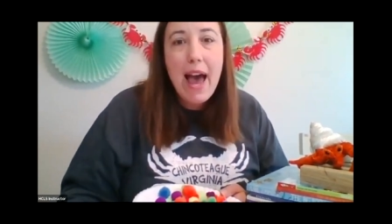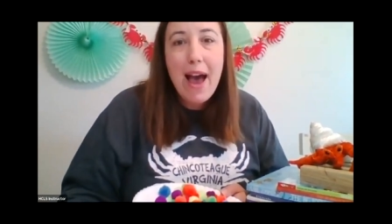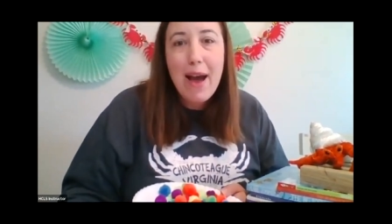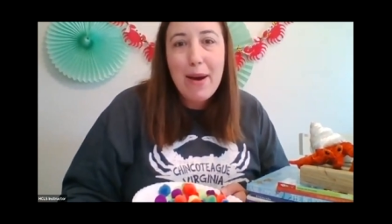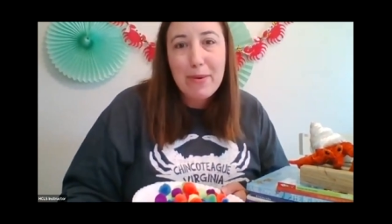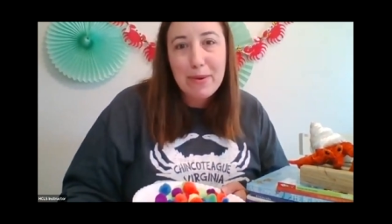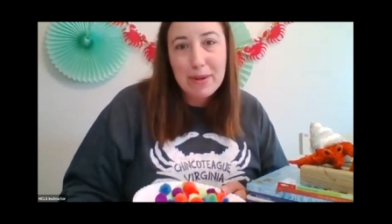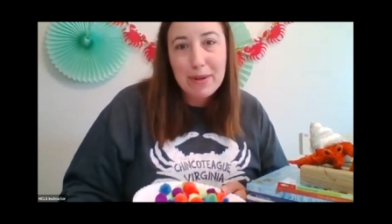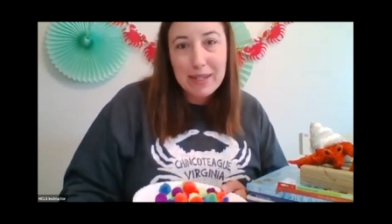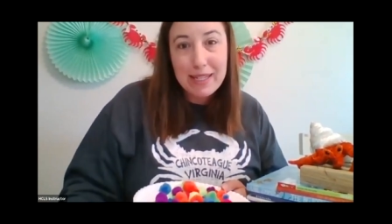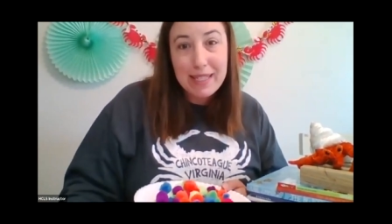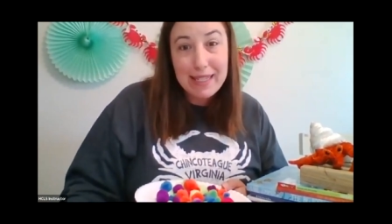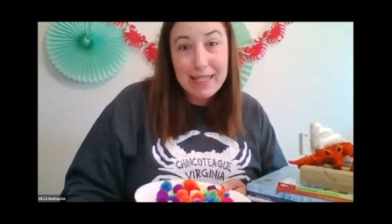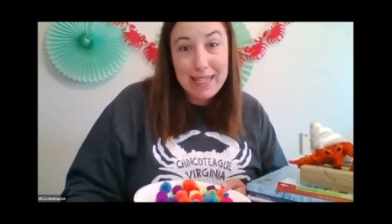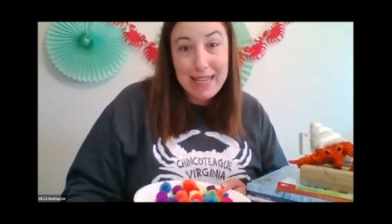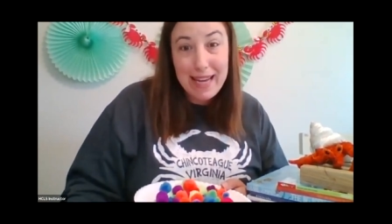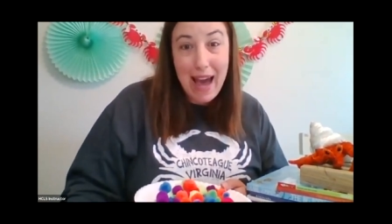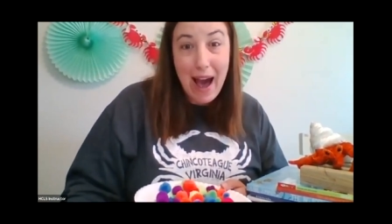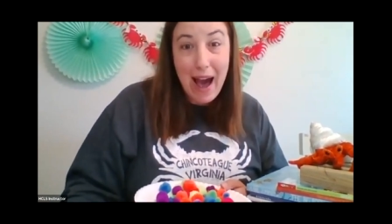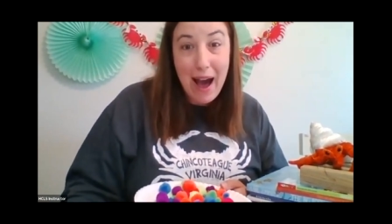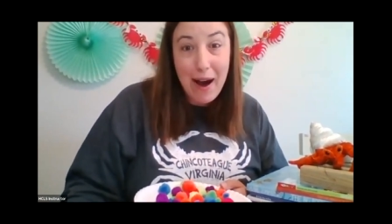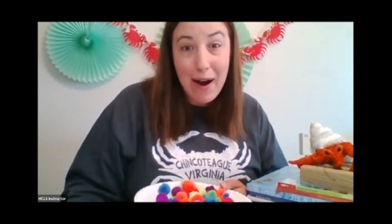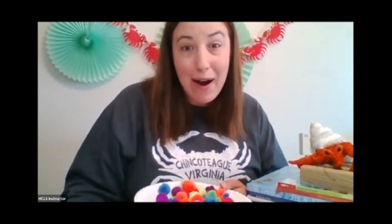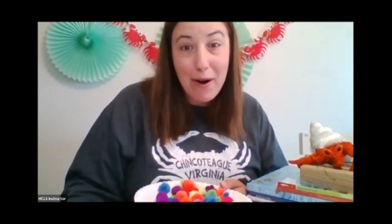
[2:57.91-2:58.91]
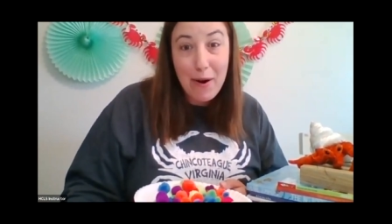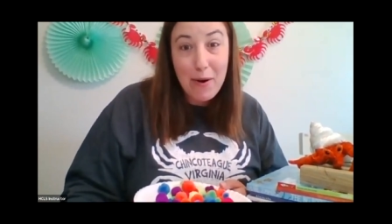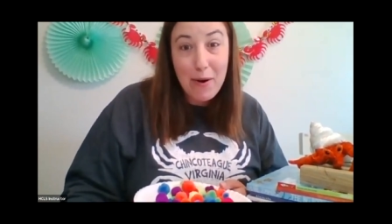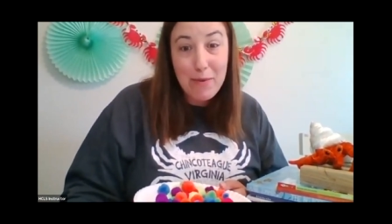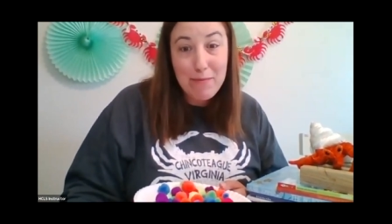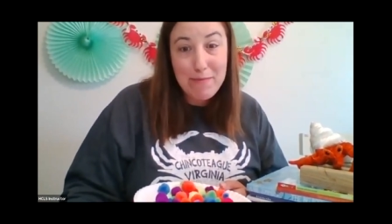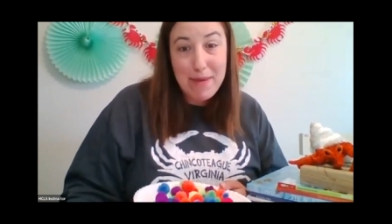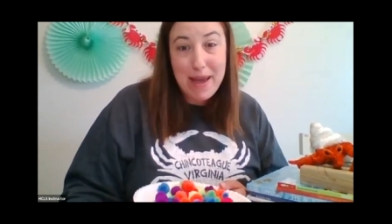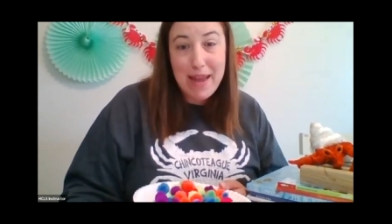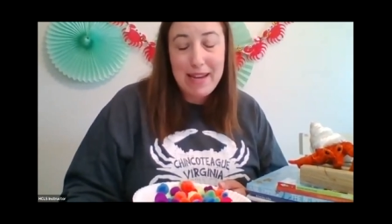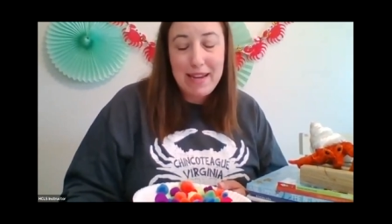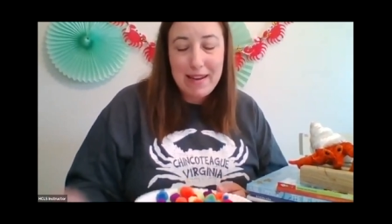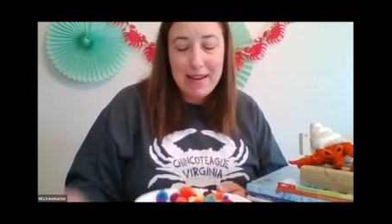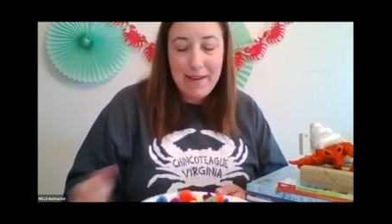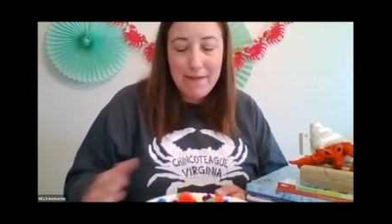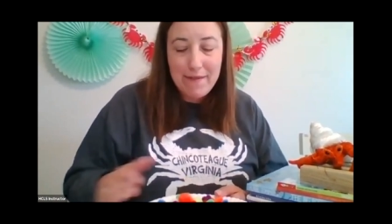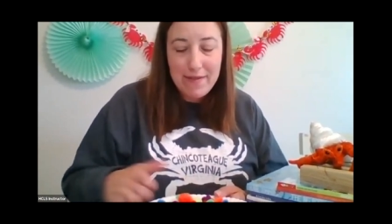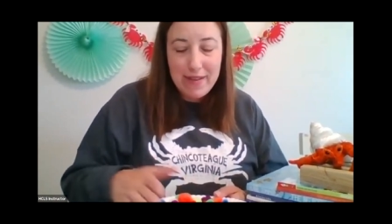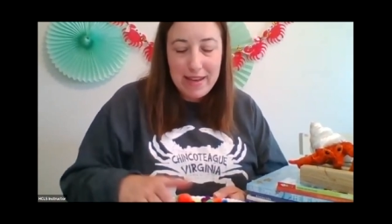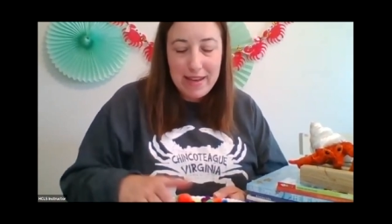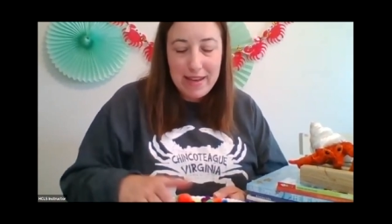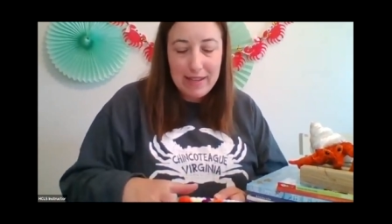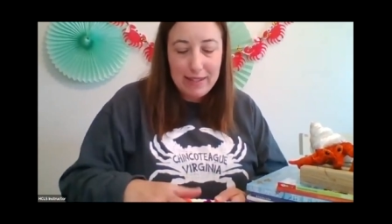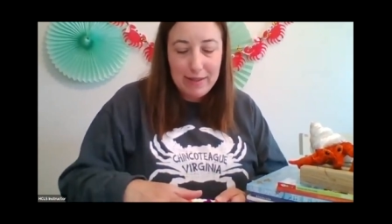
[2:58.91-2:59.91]
And we're gonna see how many of
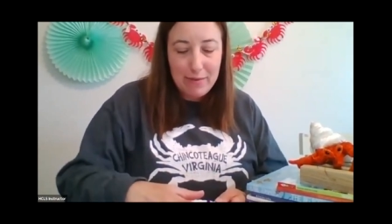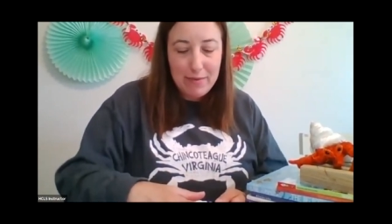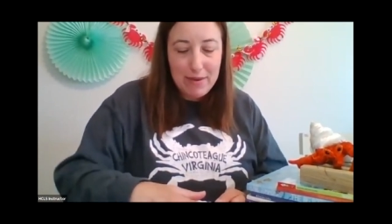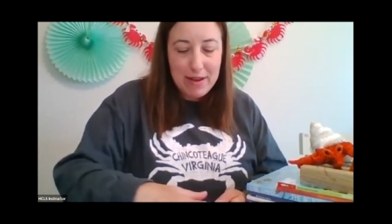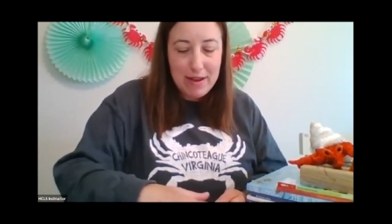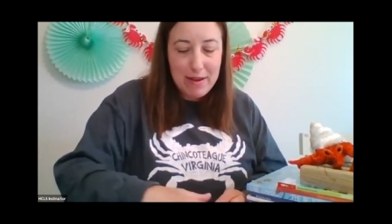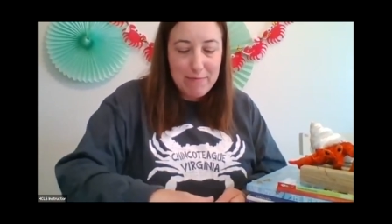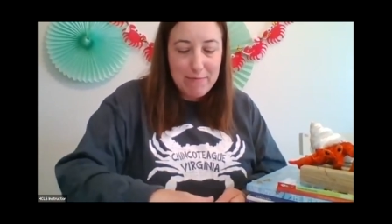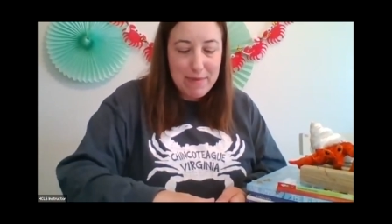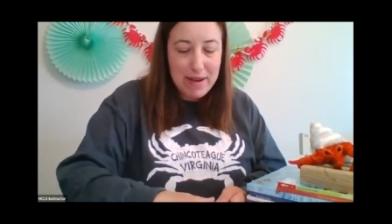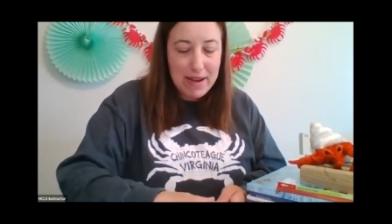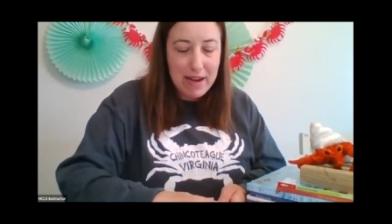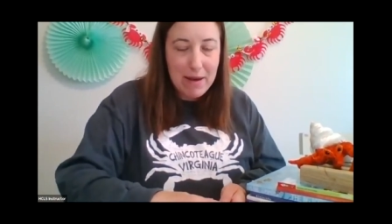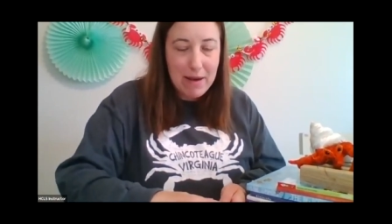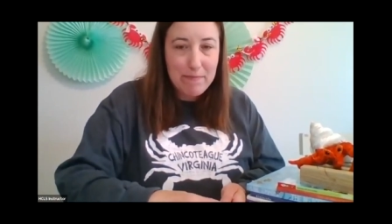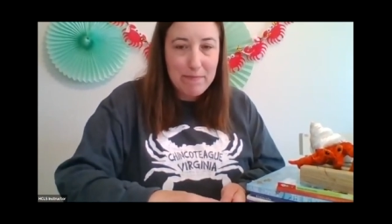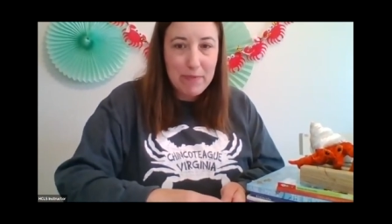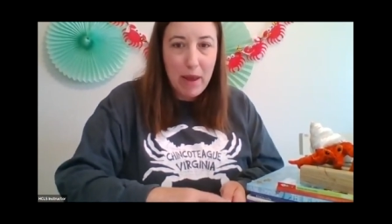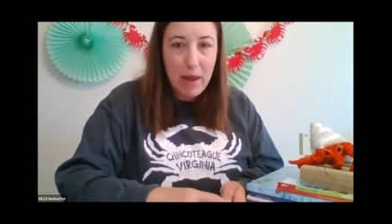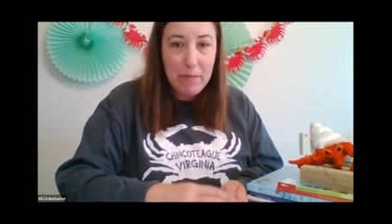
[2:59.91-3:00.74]
these that we can pick up.